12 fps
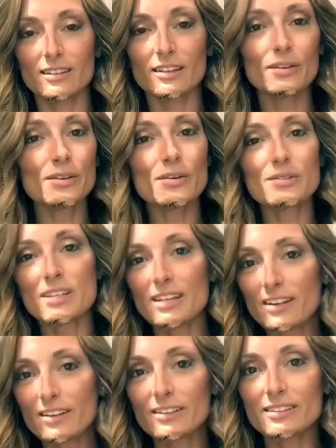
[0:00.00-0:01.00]
There were no
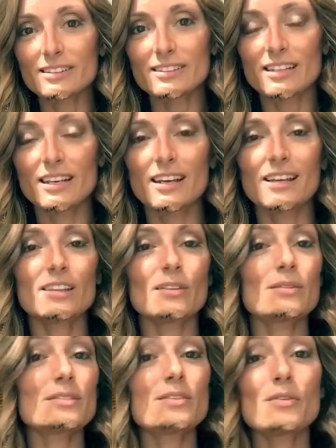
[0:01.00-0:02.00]
tears. There
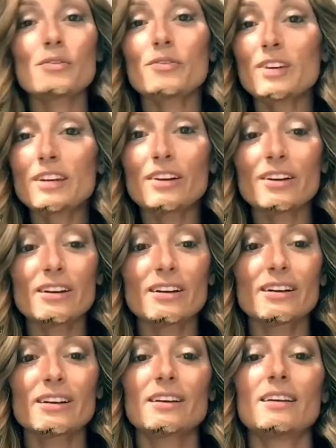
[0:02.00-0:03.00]
was no fear.
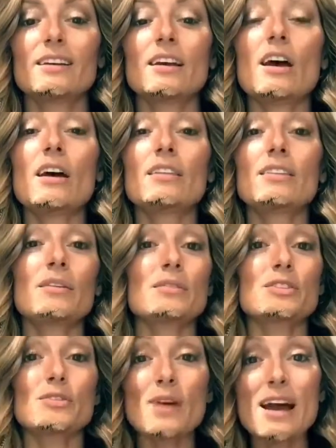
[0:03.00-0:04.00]
There
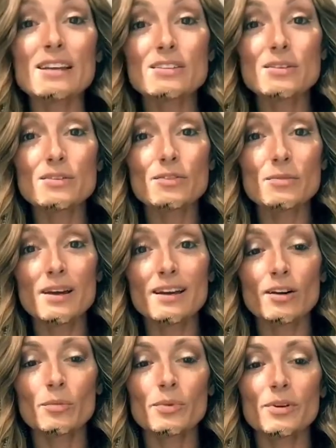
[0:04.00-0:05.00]
was gratitude for my
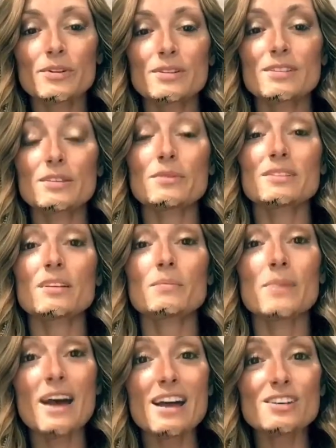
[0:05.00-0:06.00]
helpers. There was
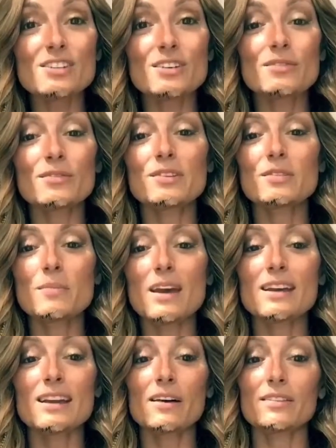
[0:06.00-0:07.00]
compassion for the
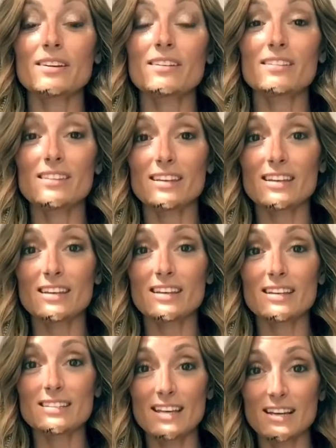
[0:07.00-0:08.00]
man out there thinking
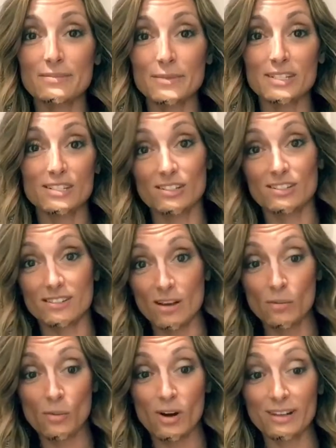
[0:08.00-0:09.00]
he damaged
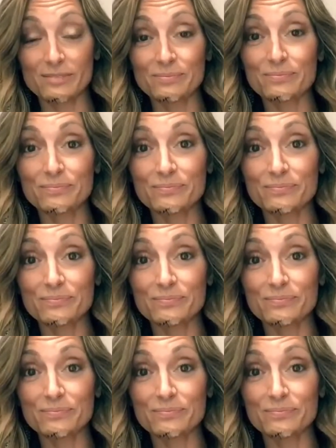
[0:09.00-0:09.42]
someone.